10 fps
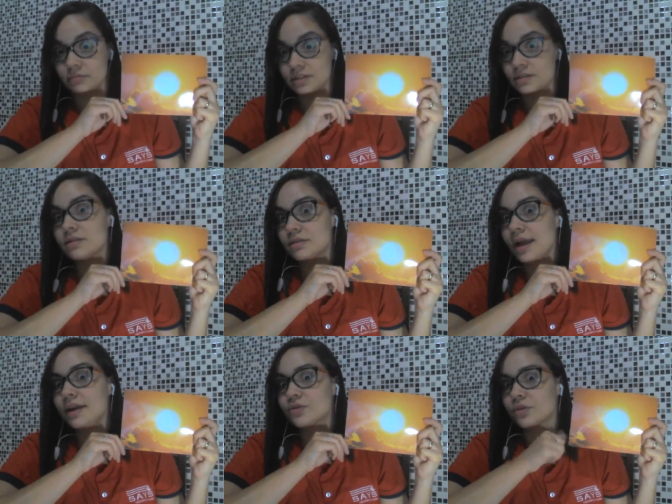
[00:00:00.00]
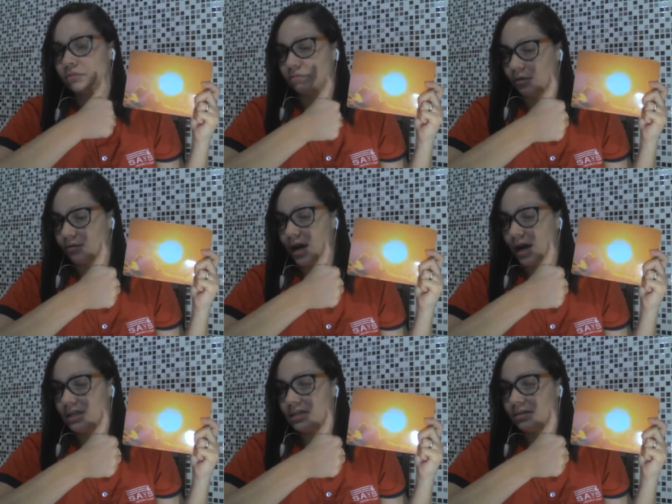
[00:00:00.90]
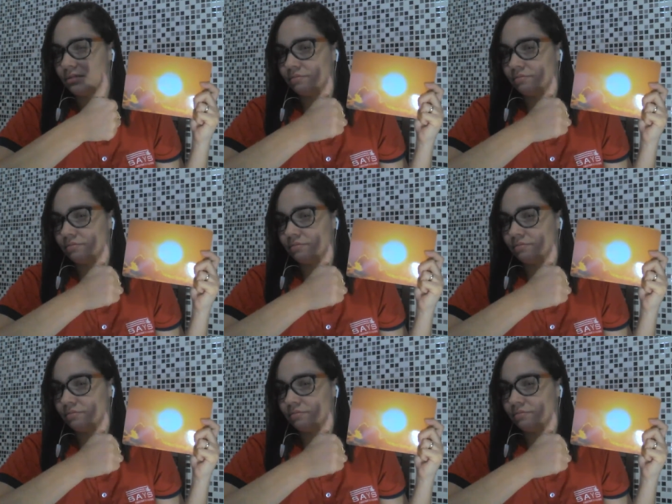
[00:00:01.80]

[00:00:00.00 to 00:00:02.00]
This is natural, all right?